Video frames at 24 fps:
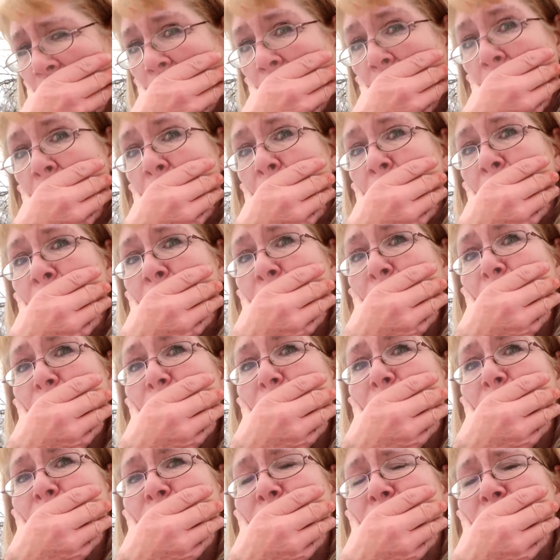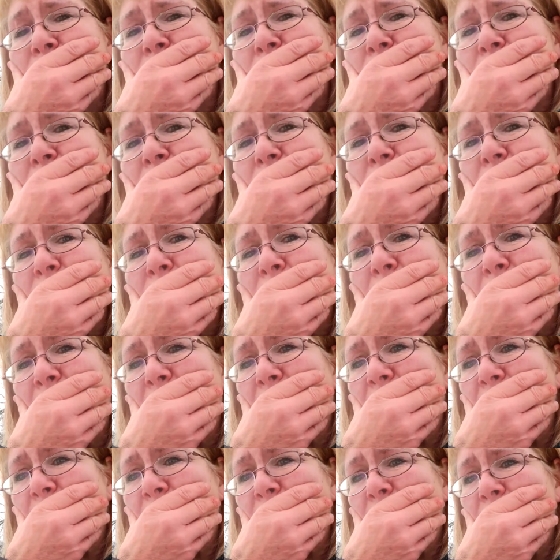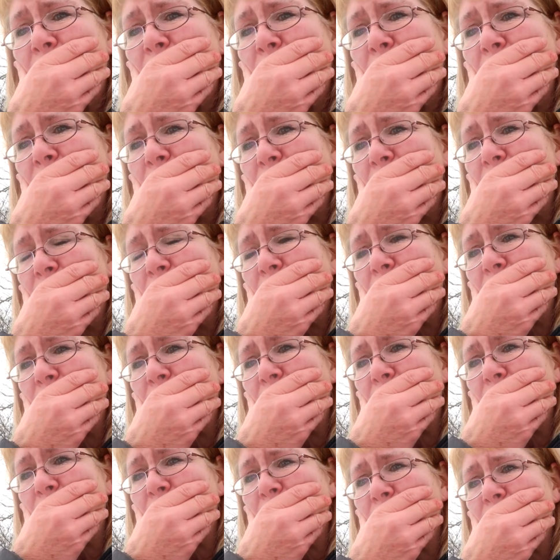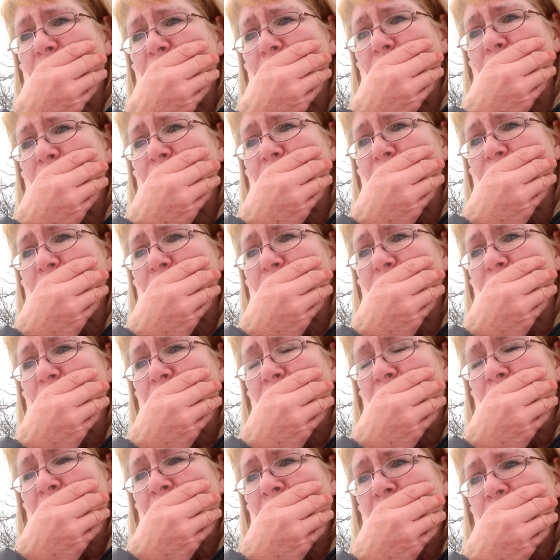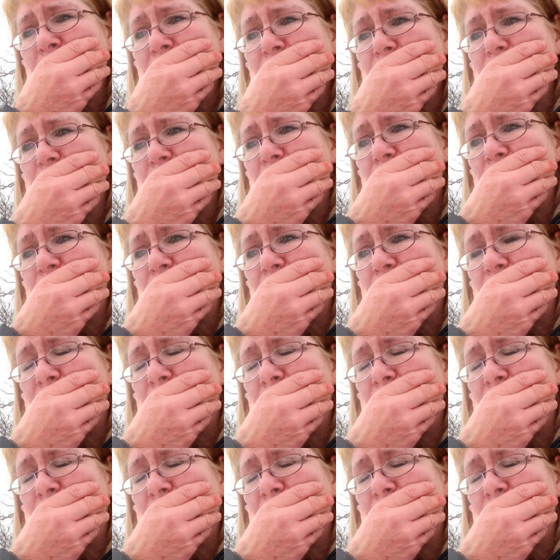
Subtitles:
Nothing is said.